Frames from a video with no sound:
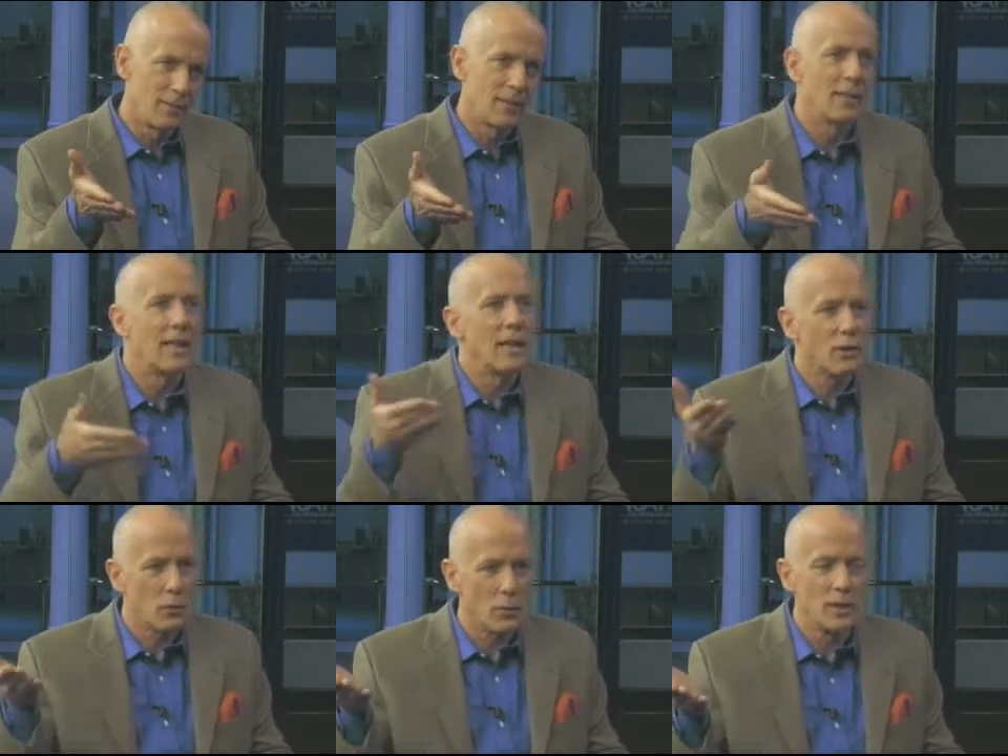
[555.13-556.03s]

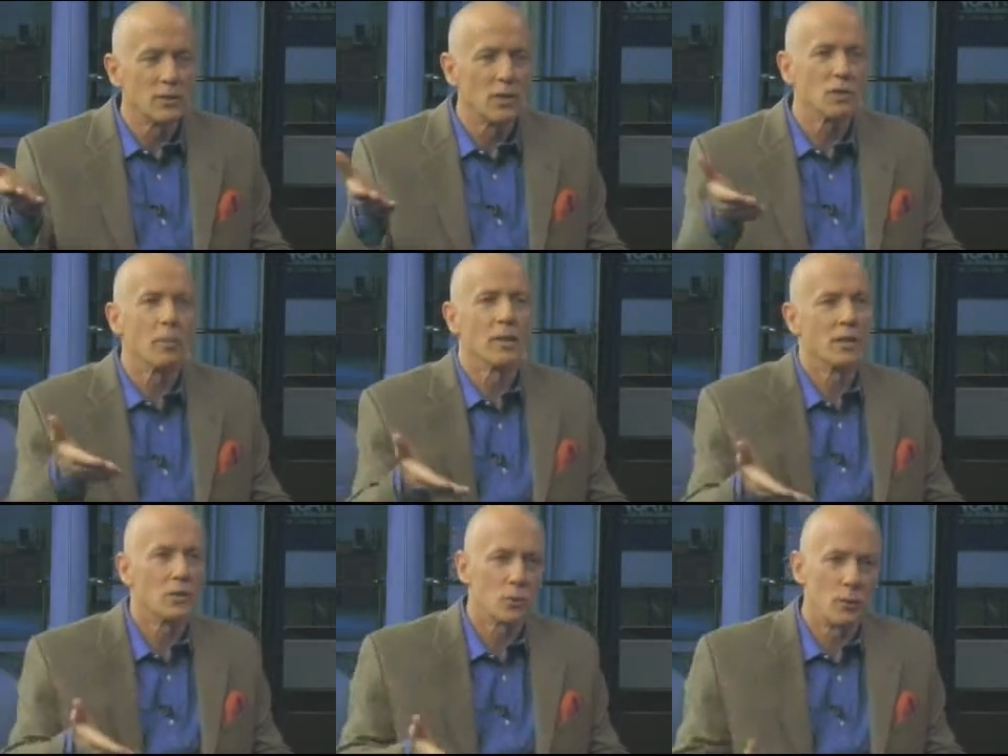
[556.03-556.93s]
later when he starts
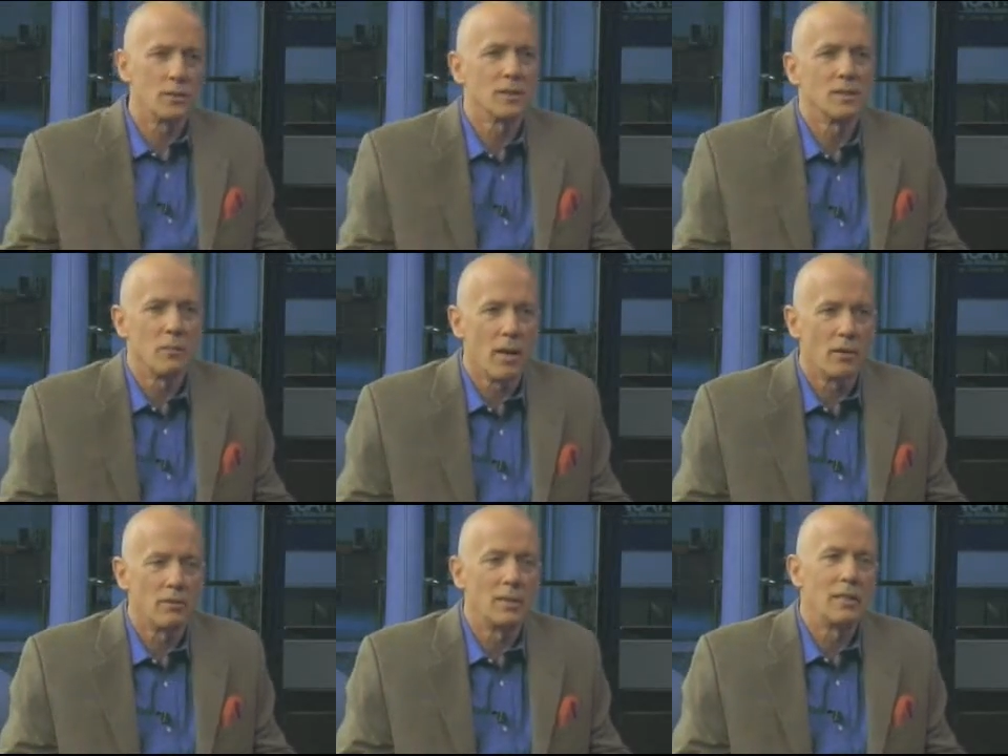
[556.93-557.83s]
making choices
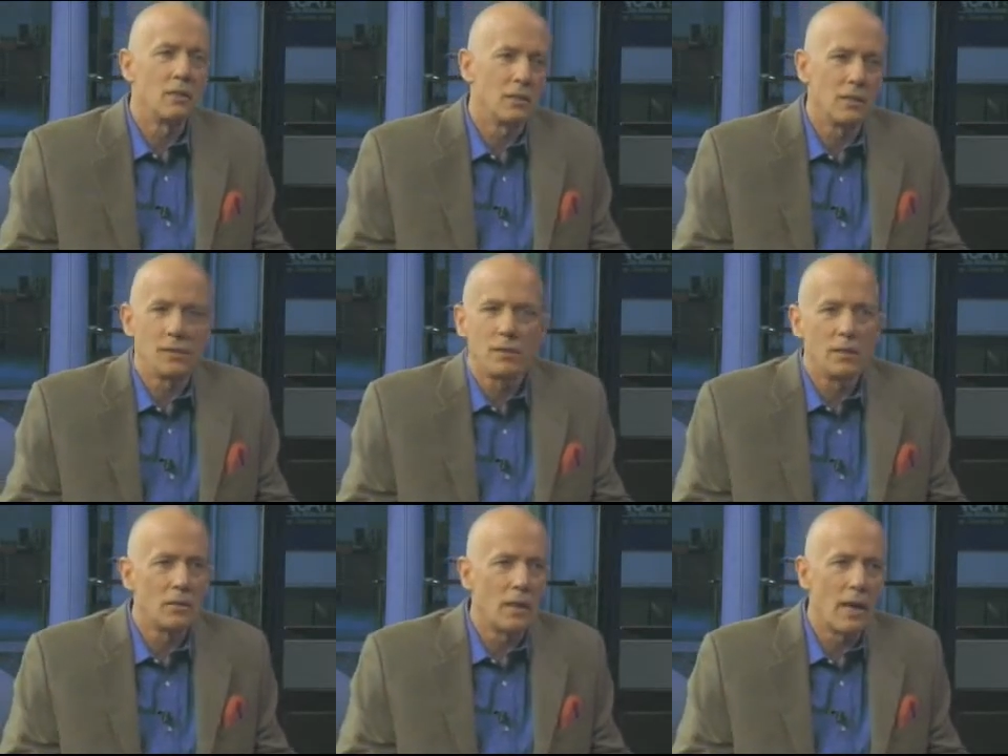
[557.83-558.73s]
about legal and
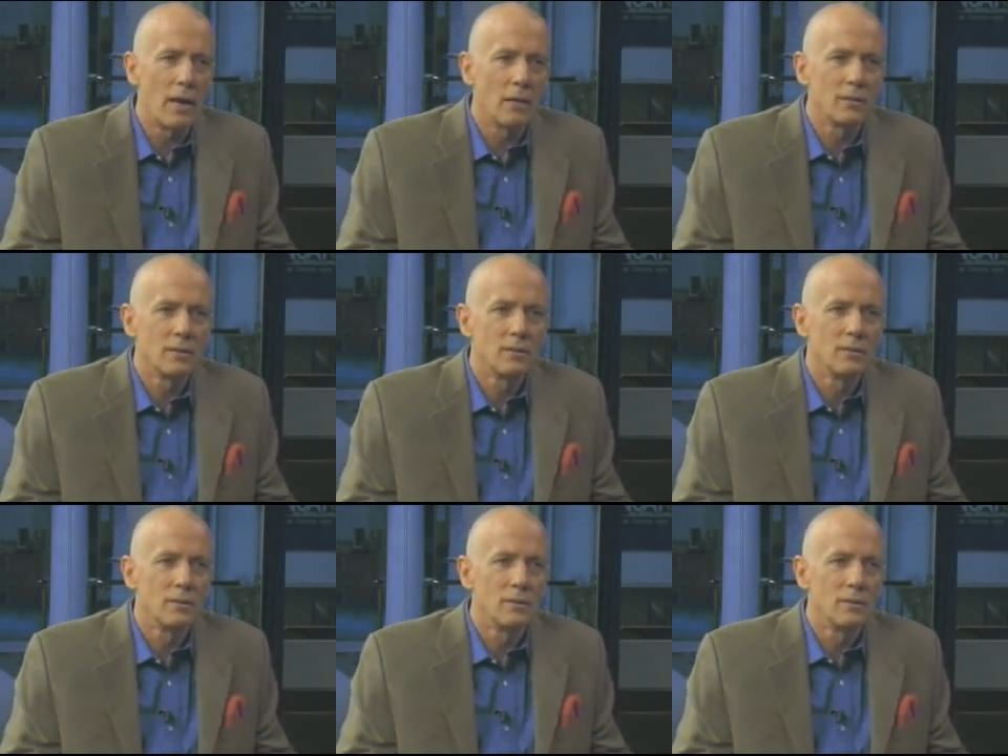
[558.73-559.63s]
illegal acts?
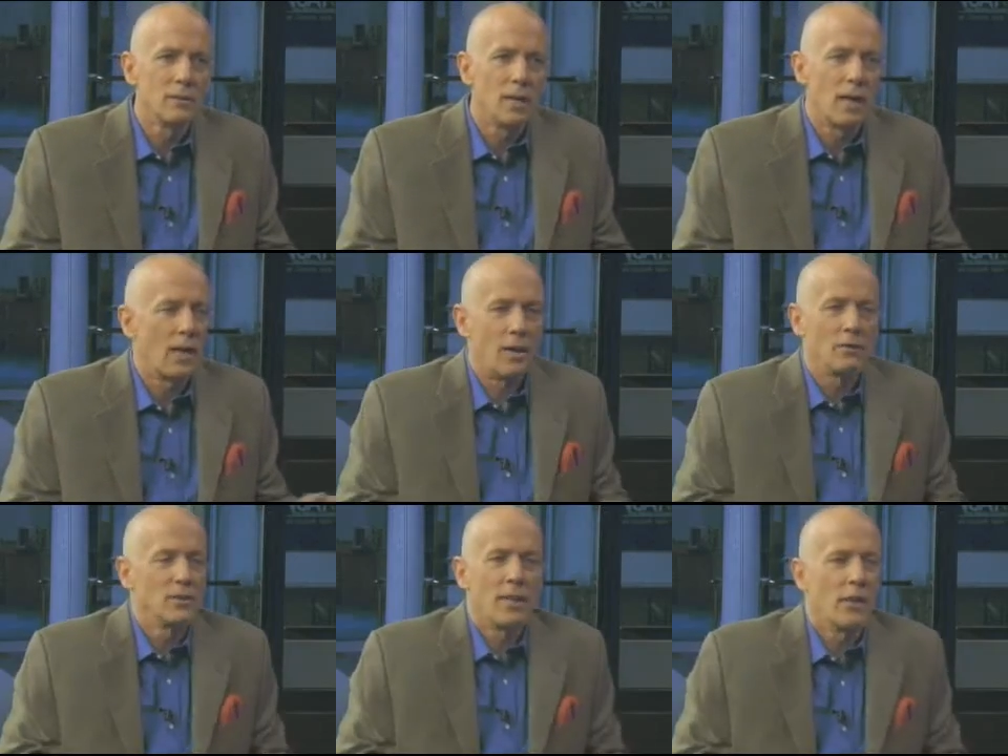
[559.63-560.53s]
I don't
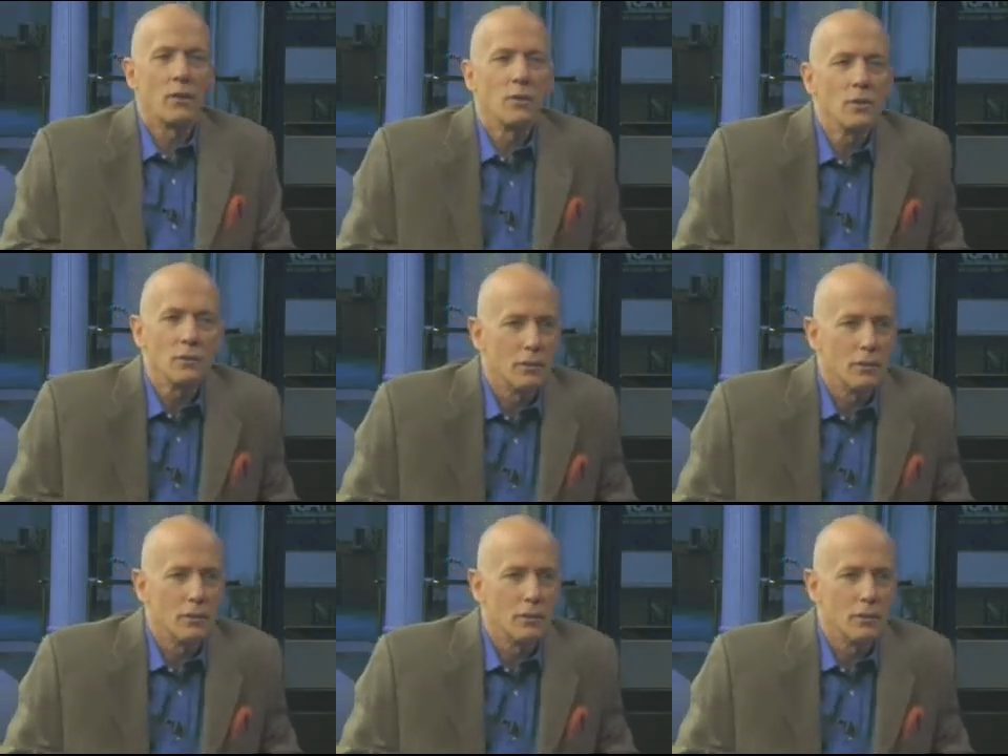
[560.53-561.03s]
see how that couldn't have